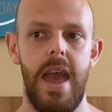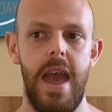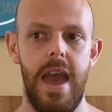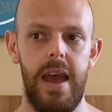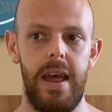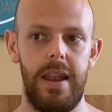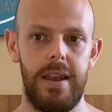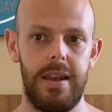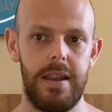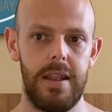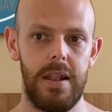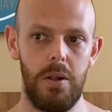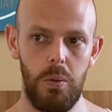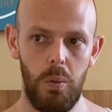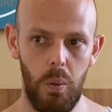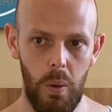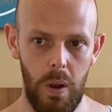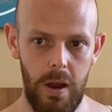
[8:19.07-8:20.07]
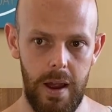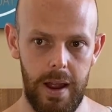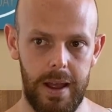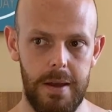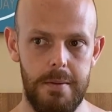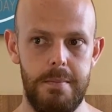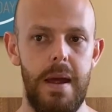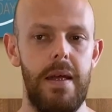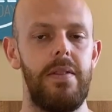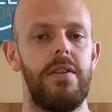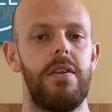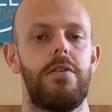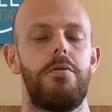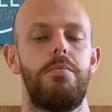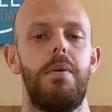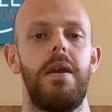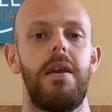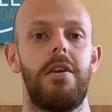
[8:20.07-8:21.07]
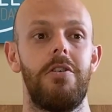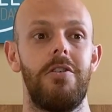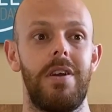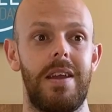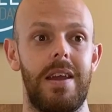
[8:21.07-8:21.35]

And where I commend this speaker